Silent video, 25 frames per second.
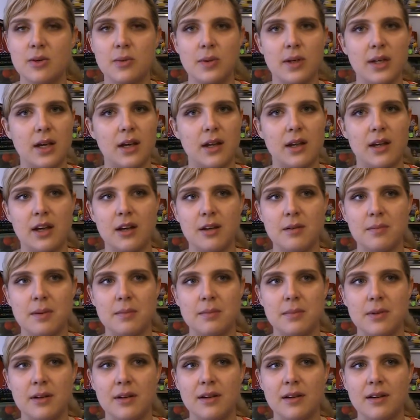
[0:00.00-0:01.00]
Oh my god, I can't
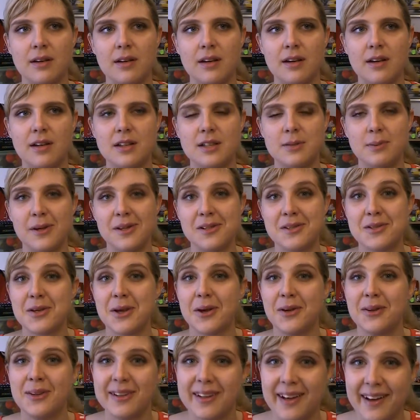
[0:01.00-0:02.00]
remember. It's been
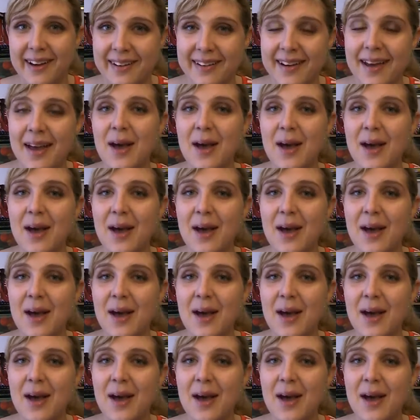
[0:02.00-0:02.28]
so long.